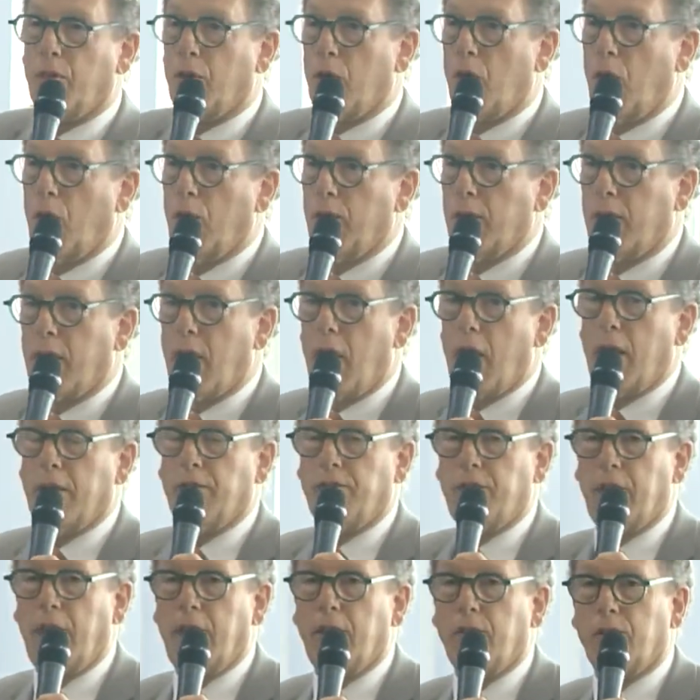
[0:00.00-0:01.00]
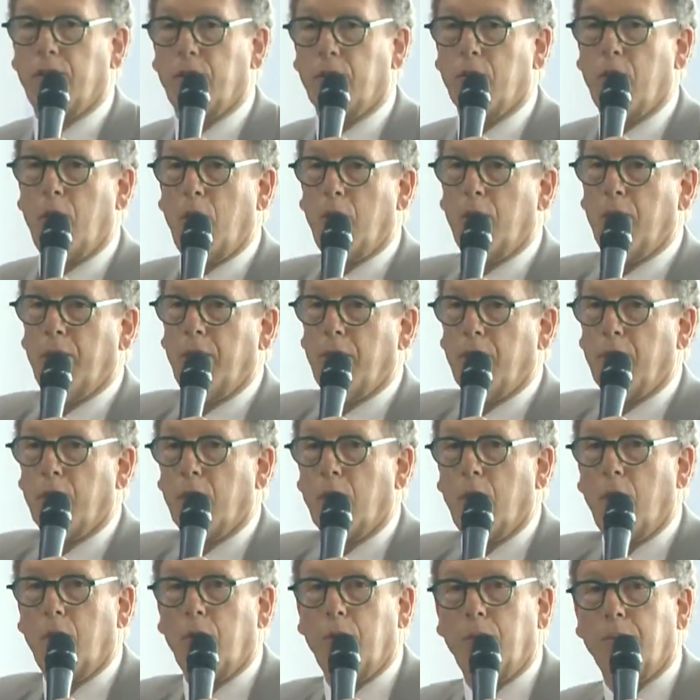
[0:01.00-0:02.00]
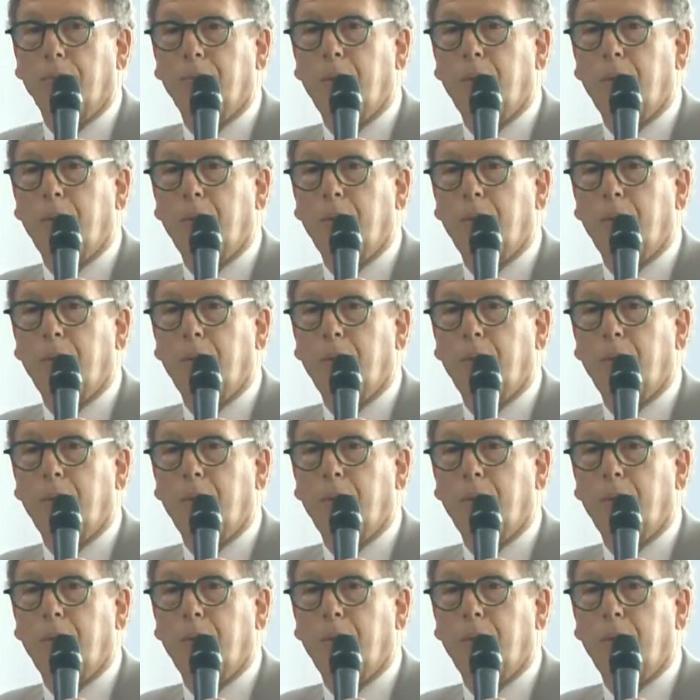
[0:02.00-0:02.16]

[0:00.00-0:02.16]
their own content, their own